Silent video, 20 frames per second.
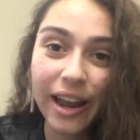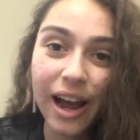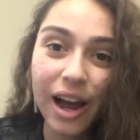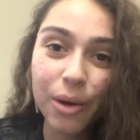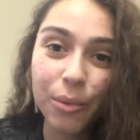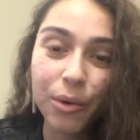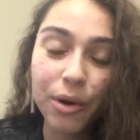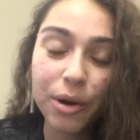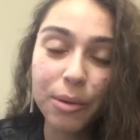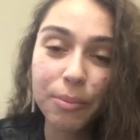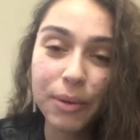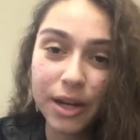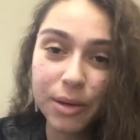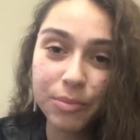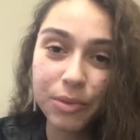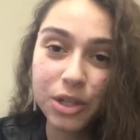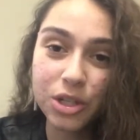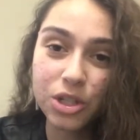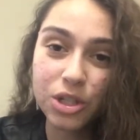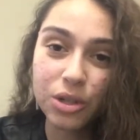I would pick
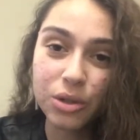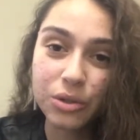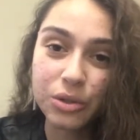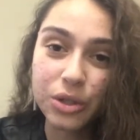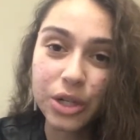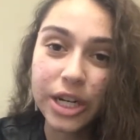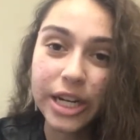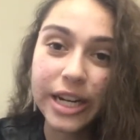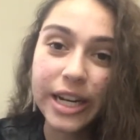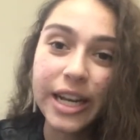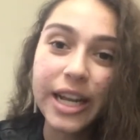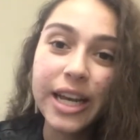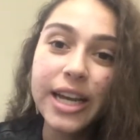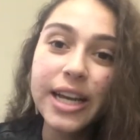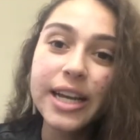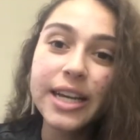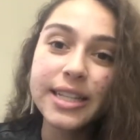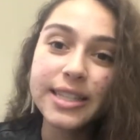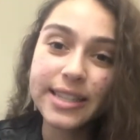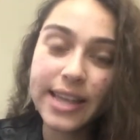up the children,
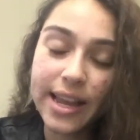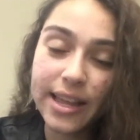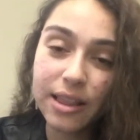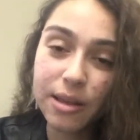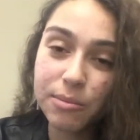take